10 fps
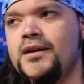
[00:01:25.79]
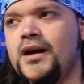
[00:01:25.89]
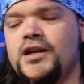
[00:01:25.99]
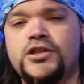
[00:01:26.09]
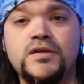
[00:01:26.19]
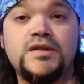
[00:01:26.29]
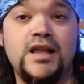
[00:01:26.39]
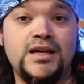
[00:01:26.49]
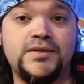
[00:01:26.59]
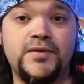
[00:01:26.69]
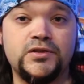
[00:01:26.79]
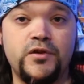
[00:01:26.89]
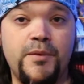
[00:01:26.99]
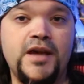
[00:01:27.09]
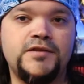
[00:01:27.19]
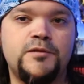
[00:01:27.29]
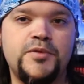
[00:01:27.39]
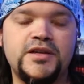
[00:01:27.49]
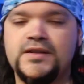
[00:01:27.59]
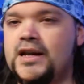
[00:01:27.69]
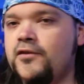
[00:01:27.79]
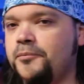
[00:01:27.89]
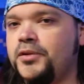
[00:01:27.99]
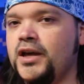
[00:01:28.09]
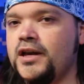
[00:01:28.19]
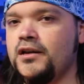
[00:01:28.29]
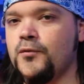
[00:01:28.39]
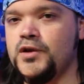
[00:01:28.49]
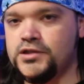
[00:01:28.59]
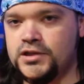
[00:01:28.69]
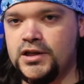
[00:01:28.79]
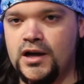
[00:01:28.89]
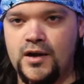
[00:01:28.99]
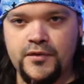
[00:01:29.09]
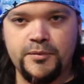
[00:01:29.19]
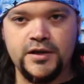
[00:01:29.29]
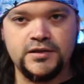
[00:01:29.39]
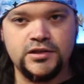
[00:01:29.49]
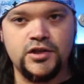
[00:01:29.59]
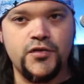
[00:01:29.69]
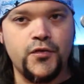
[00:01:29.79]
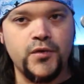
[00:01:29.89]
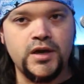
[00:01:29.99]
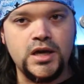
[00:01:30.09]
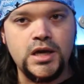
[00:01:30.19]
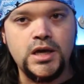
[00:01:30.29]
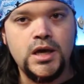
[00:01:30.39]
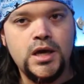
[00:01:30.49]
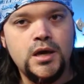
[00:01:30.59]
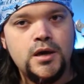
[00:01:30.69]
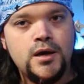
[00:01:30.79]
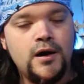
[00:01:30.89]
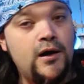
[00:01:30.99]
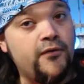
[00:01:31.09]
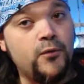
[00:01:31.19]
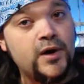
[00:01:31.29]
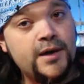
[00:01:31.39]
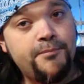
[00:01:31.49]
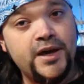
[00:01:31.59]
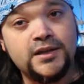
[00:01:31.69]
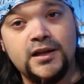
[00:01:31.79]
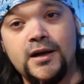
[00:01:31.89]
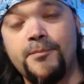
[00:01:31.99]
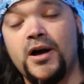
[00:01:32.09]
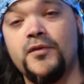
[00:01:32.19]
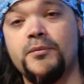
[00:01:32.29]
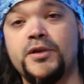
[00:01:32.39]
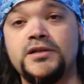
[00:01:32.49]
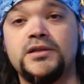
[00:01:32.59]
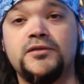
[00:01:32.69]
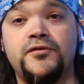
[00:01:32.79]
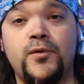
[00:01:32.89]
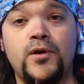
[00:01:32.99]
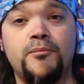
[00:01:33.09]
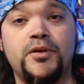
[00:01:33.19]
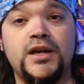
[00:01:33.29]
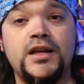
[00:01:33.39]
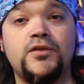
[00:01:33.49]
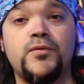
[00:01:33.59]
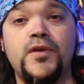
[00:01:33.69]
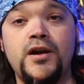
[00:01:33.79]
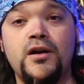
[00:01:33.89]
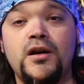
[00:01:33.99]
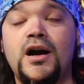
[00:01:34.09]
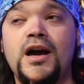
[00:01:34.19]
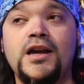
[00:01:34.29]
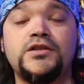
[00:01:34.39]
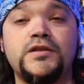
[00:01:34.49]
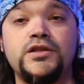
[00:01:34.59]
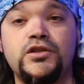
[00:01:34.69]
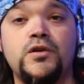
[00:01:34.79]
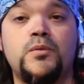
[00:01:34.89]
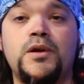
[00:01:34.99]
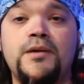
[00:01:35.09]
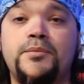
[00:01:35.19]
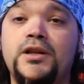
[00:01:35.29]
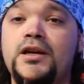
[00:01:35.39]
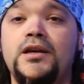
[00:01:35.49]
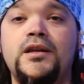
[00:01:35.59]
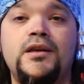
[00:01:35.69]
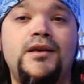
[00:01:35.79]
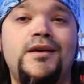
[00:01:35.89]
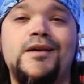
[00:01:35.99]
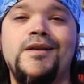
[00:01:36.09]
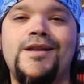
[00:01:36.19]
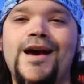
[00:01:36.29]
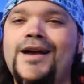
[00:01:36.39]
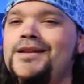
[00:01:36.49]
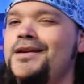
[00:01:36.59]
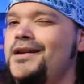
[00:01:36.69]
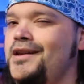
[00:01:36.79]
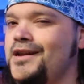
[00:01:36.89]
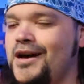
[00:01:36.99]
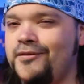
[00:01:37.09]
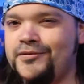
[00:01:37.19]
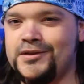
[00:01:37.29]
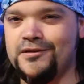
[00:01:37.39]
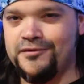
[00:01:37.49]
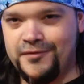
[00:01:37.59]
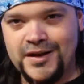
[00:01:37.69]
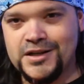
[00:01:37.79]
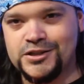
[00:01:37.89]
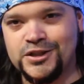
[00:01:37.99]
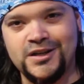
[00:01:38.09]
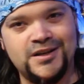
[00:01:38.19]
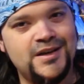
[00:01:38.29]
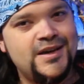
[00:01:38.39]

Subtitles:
I chose The Last of Us Remastered because I never played it originally on the PlayStation 3. However, when I picked it up on the PlayStation 4 and played it through there, I actually enjoyed what I played. Not enough to finish it.